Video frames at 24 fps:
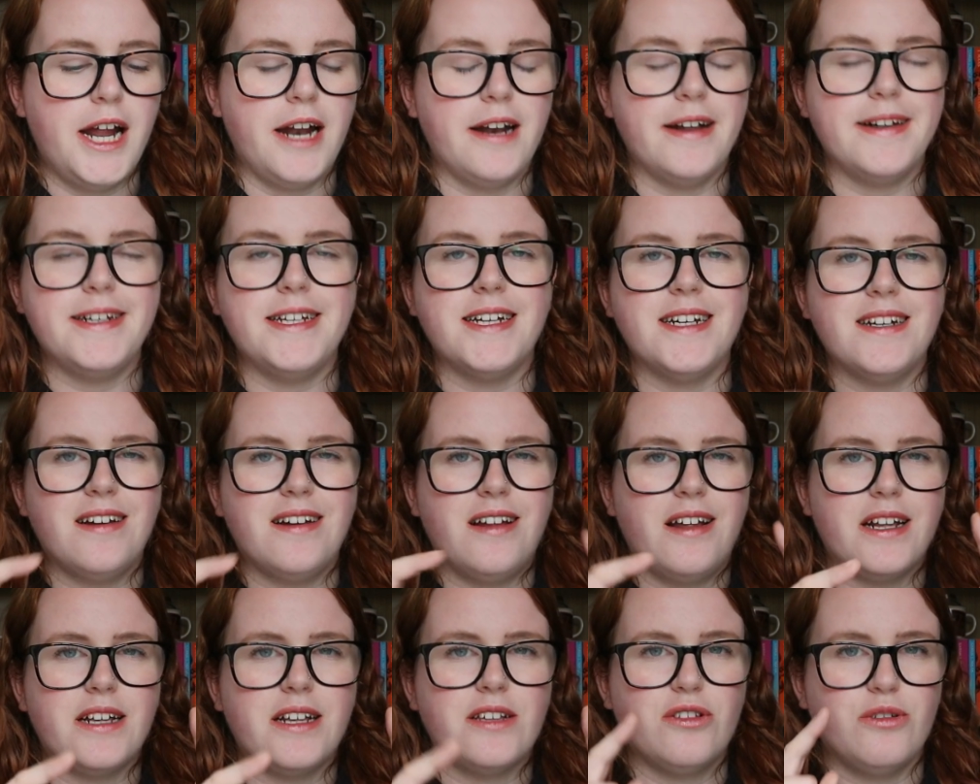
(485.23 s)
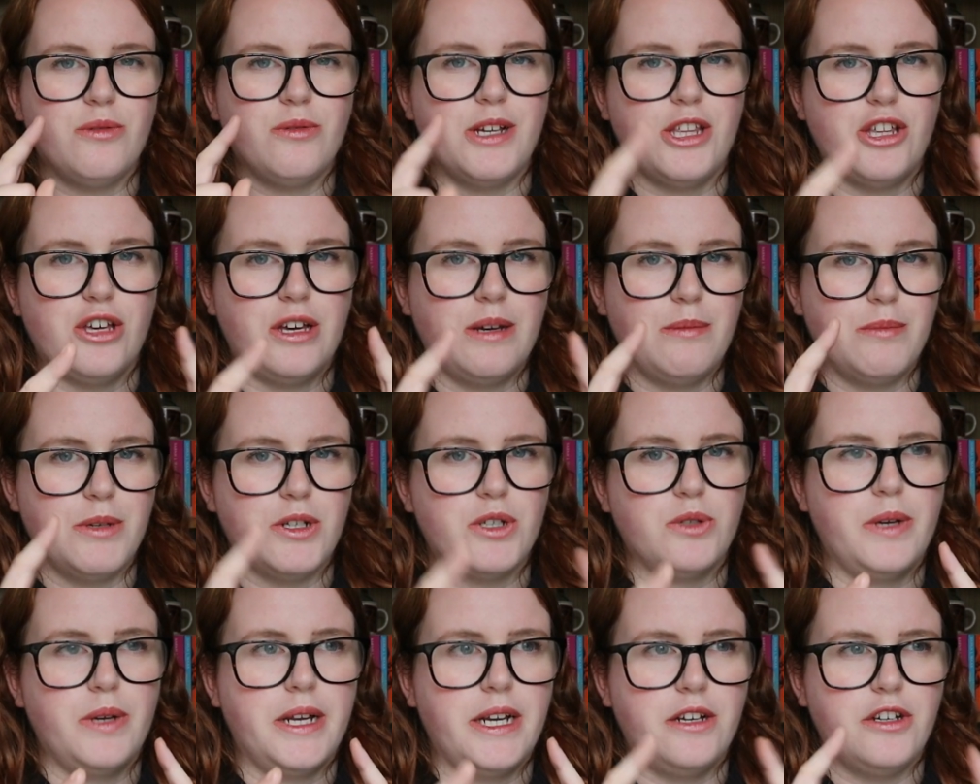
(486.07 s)
and I didn't like switching
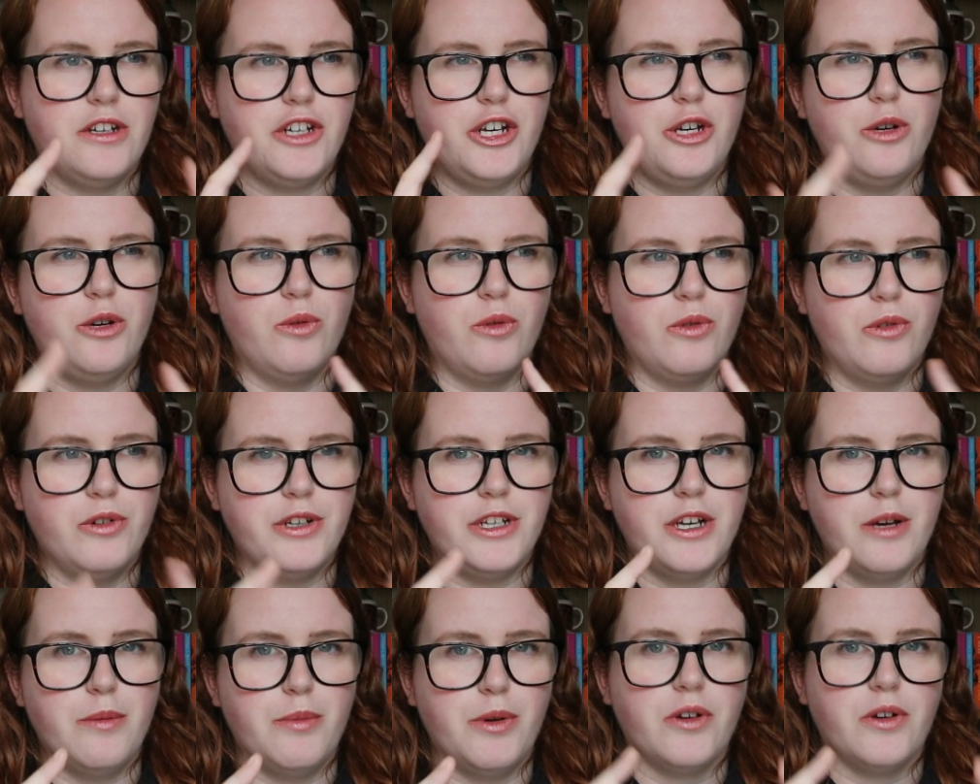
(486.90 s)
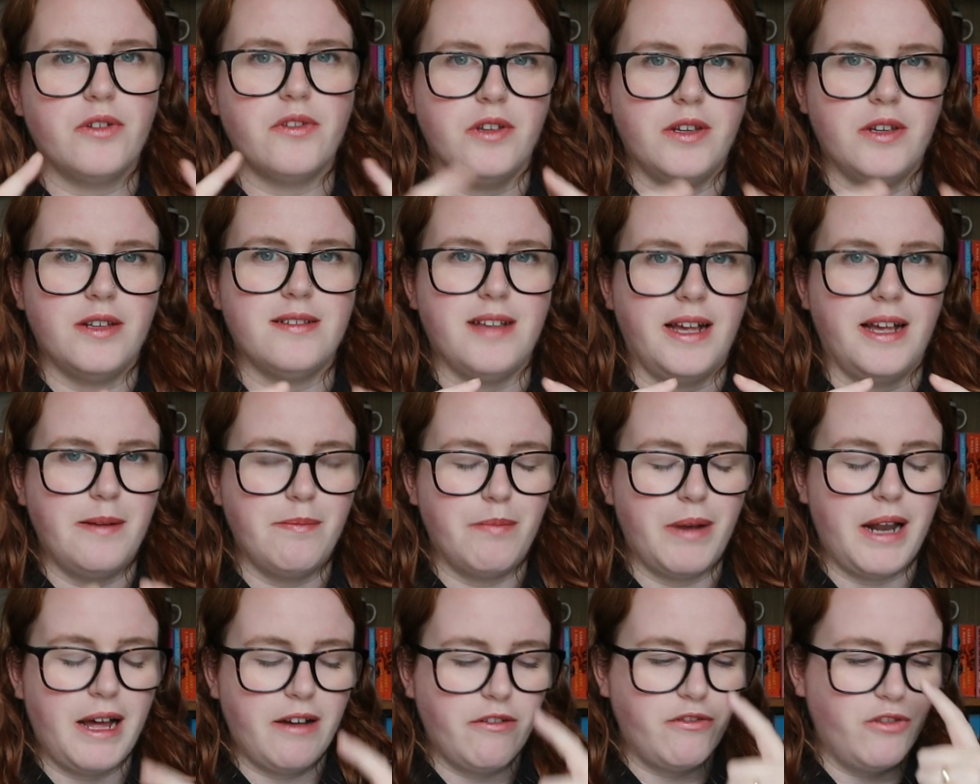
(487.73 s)
between two audiobooks on the same
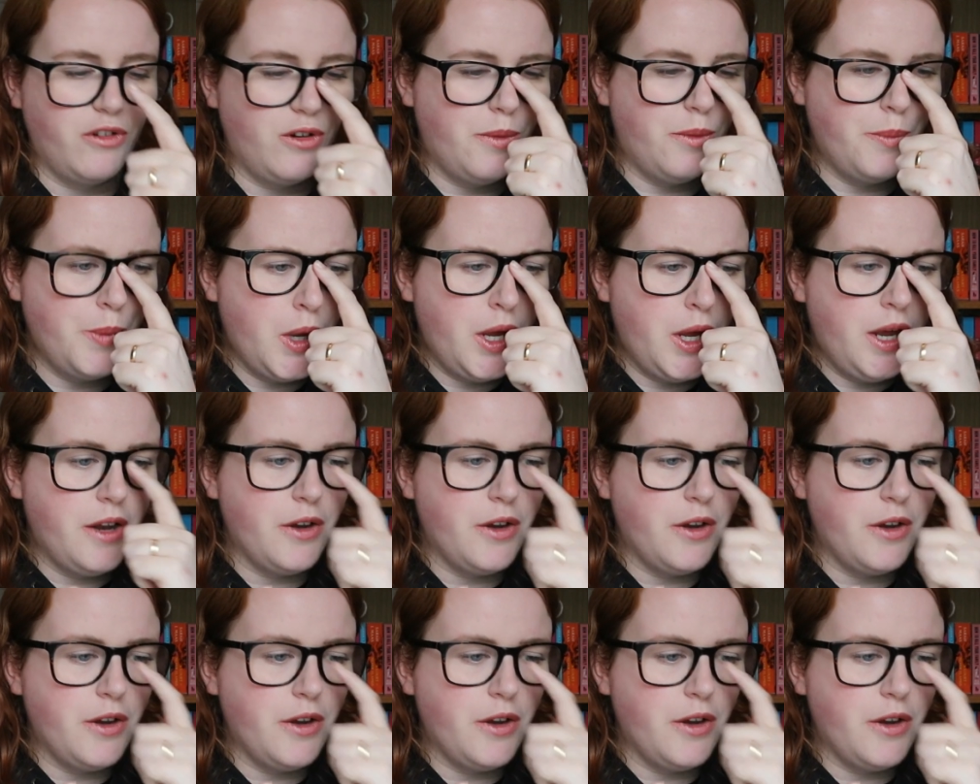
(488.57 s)
platform.